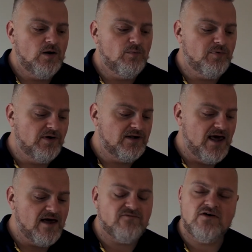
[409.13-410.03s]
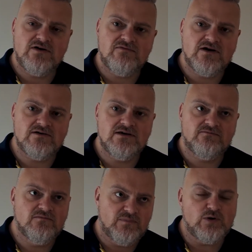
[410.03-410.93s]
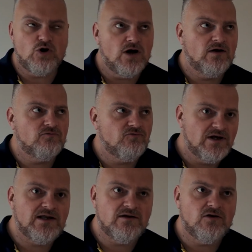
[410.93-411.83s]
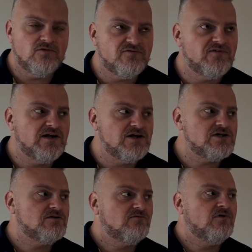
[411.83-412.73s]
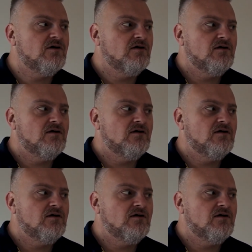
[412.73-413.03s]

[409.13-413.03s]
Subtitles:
But yeah, very, very, but really long finish and